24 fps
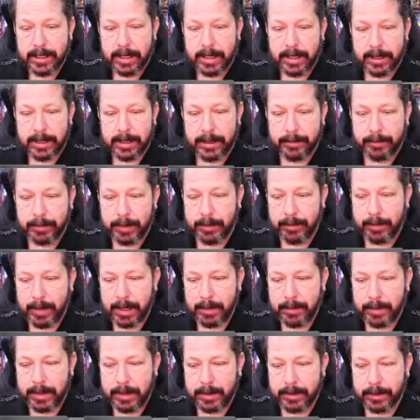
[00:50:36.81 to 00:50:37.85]
but
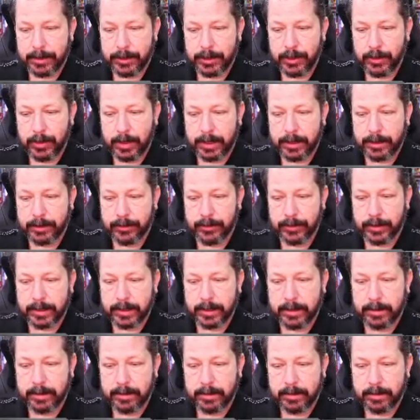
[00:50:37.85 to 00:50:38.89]
maybe the 200,
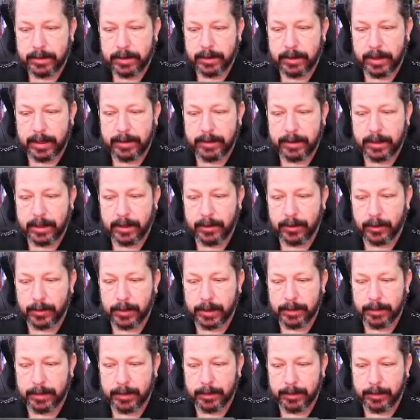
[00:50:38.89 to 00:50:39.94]
I
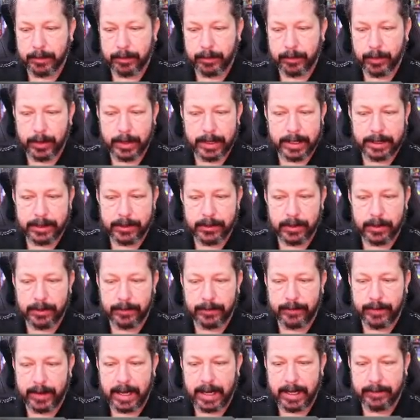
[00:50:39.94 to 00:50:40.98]
normally print at
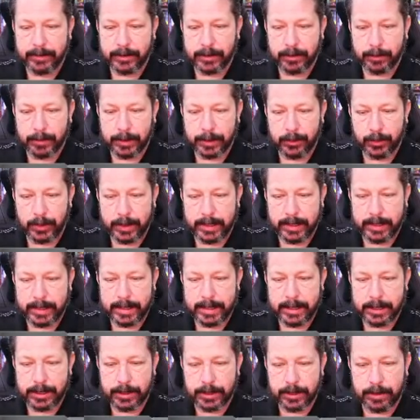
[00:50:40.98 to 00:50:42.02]
205, so between
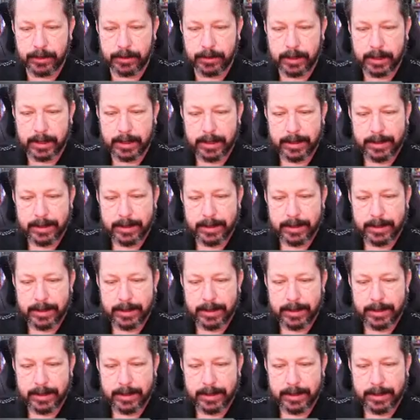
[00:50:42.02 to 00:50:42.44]
these two,